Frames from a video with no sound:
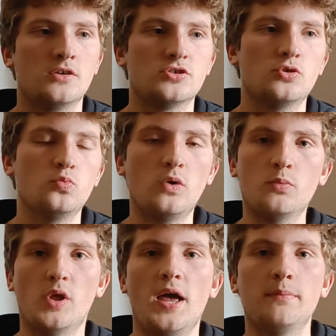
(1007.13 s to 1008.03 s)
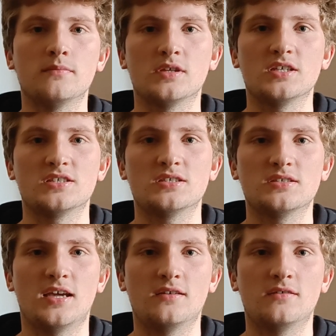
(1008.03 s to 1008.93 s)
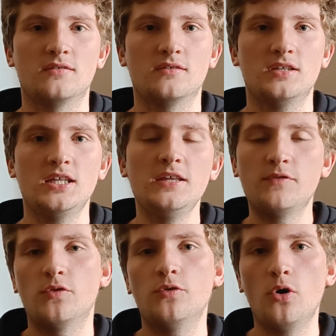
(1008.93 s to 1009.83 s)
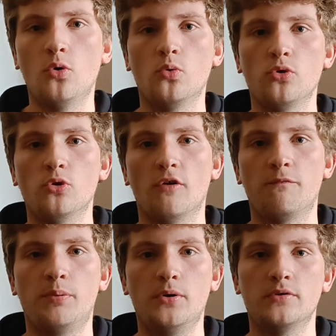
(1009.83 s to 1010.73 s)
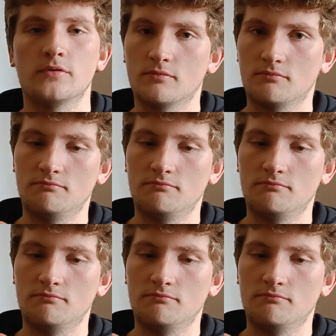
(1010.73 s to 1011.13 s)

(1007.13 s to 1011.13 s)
So what will happen is that even though you have put